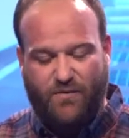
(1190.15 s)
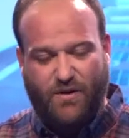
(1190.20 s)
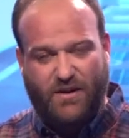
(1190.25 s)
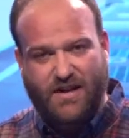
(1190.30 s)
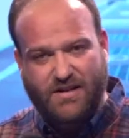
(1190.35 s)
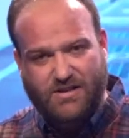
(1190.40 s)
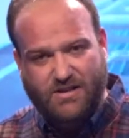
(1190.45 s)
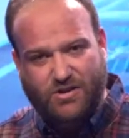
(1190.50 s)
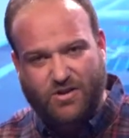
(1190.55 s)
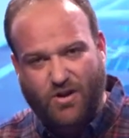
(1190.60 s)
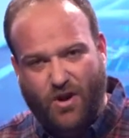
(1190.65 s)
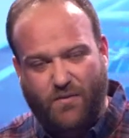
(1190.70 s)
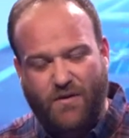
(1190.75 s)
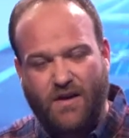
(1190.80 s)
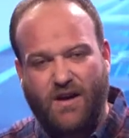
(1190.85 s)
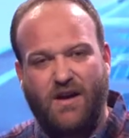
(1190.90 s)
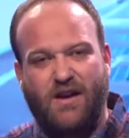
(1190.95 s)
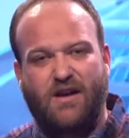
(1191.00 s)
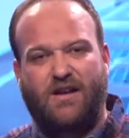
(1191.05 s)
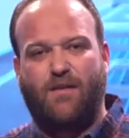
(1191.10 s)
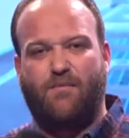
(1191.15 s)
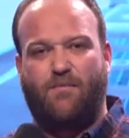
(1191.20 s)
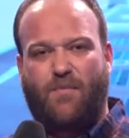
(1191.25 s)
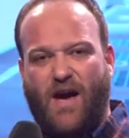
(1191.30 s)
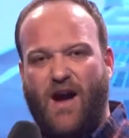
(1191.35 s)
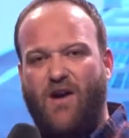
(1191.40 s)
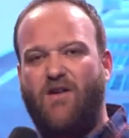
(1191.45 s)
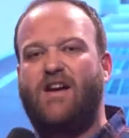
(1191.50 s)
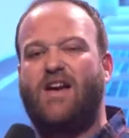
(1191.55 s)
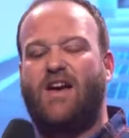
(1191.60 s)
But let's stop
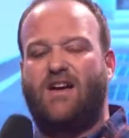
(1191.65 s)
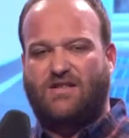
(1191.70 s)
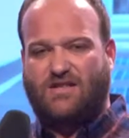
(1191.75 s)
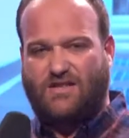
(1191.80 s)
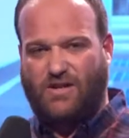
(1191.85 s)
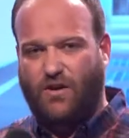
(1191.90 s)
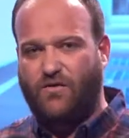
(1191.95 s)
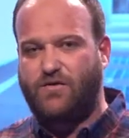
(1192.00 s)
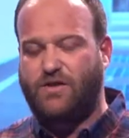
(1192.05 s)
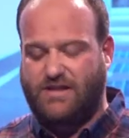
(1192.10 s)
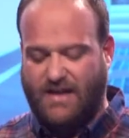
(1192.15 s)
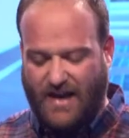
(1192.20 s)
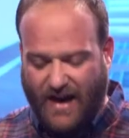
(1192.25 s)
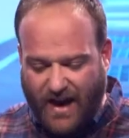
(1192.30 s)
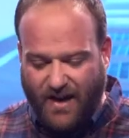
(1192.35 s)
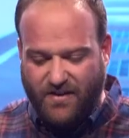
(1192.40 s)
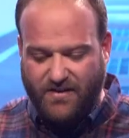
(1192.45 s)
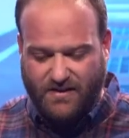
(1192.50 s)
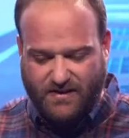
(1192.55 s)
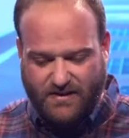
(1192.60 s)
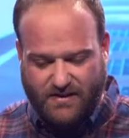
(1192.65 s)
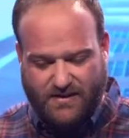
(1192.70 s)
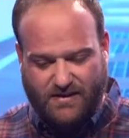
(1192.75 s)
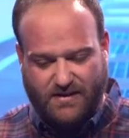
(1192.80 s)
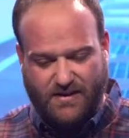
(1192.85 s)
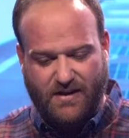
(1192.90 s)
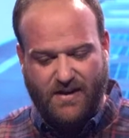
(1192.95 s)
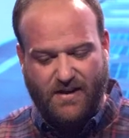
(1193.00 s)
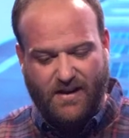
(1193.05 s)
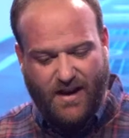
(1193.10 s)
comparing ourselves to others